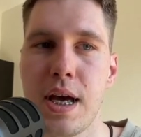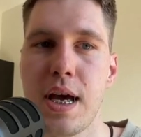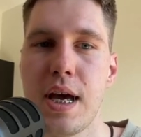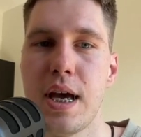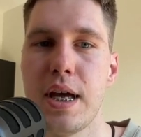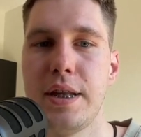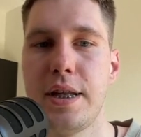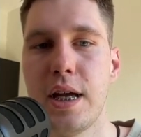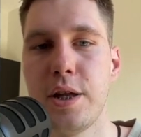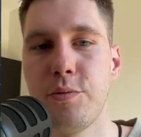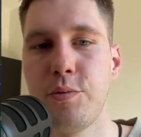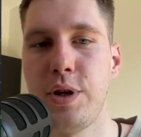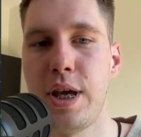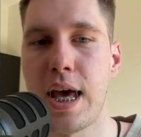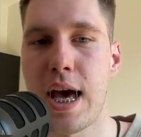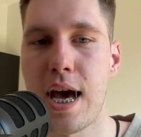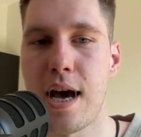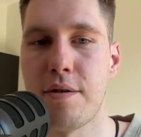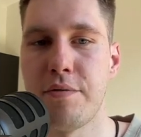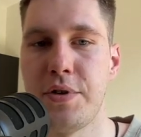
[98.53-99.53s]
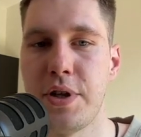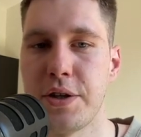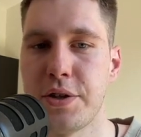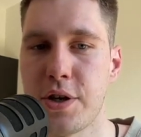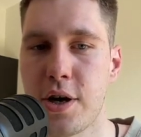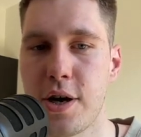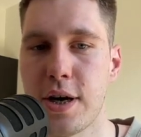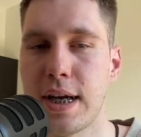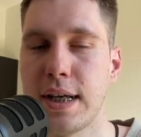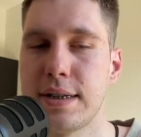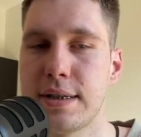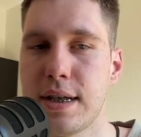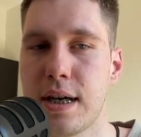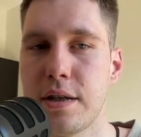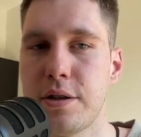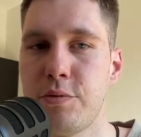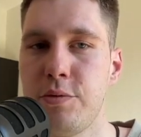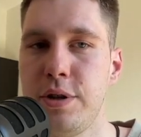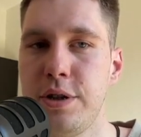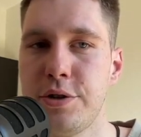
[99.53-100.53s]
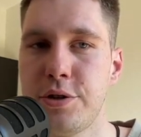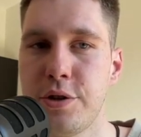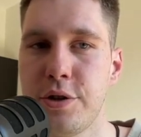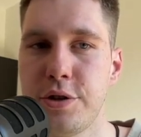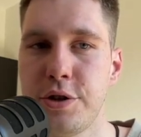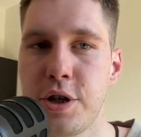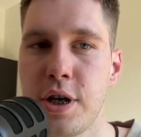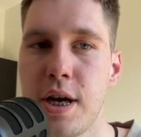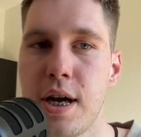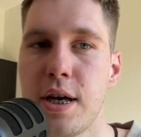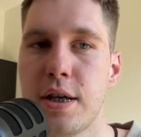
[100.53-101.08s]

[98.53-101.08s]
Then we have the target site research.